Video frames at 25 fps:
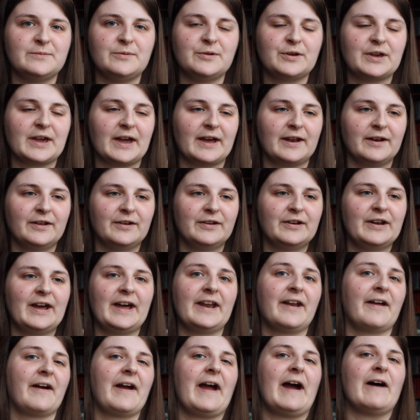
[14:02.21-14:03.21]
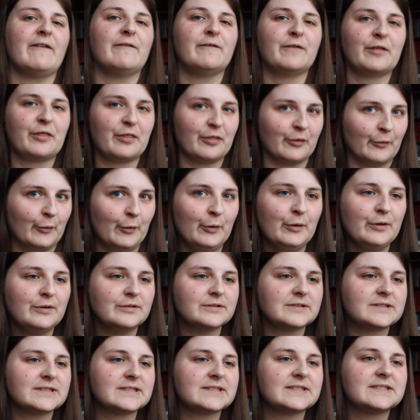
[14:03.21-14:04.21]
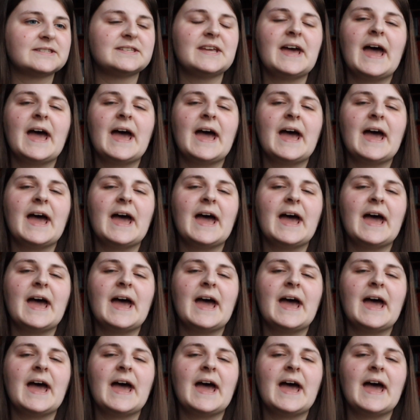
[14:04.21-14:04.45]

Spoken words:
Buchanan and I have thoughts,